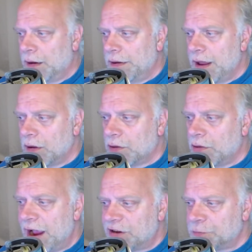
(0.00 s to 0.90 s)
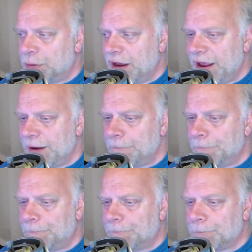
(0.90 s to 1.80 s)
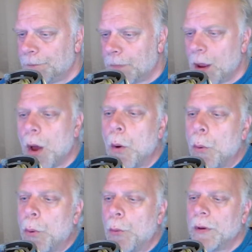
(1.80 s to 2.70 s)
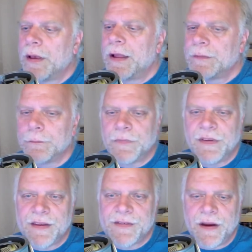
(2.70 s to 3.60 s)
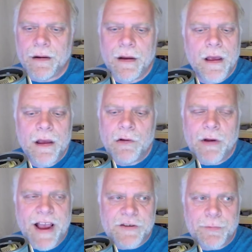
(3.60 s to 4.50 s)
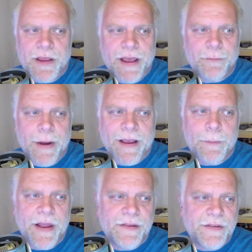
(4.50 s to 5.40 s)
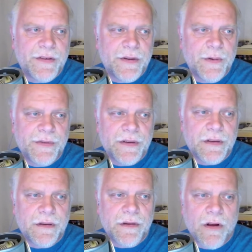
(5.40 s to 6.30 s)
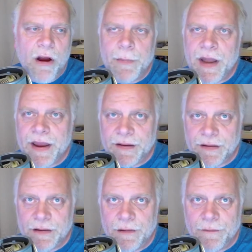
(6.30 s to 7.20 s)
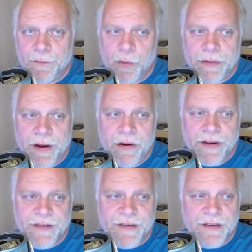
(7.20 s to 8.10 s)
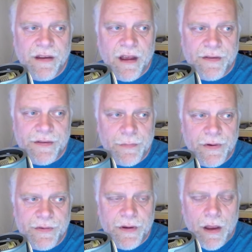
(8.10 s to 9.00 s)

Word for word: Now, CrashPlan, got some dust there. CrashPlan recommends using Carbonite for their existing customers.